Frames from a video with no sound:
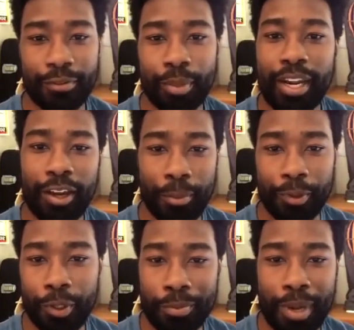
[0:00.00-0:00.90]
but I
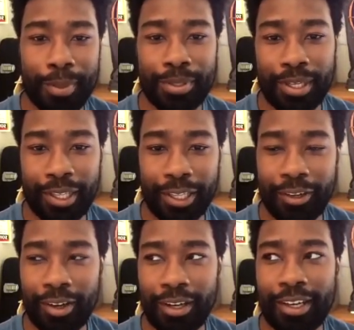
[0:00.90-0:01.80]
uploaded my music
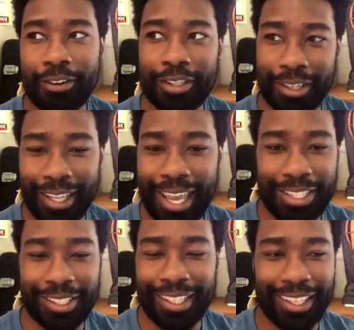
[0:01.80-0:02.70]
later on, and I was gonna
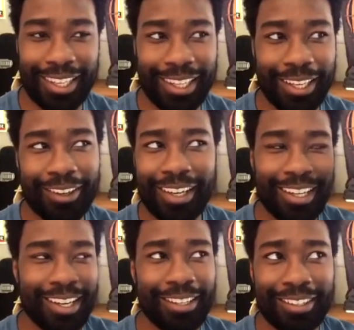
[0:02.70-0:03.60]
cancel it later, in, and